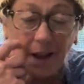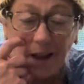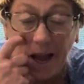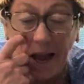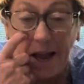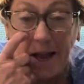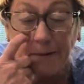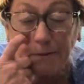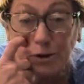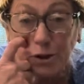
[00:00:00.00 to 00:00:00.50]
I
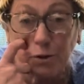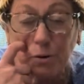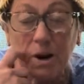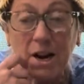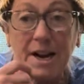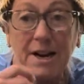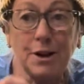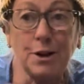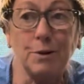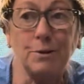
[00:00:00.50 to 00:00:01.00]
have
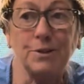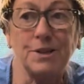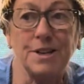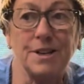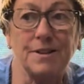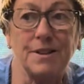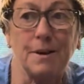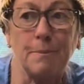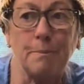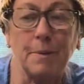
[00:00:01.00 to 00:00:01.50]
tried
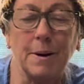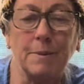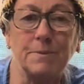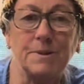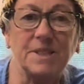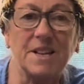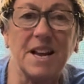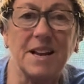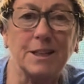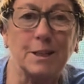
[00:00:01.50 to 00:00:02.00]
using the pump
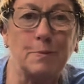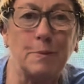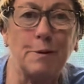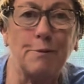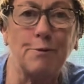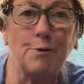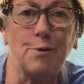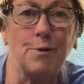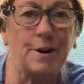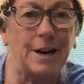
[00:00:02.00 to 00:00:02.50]
sacks
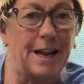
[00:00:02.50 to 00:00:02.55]
before,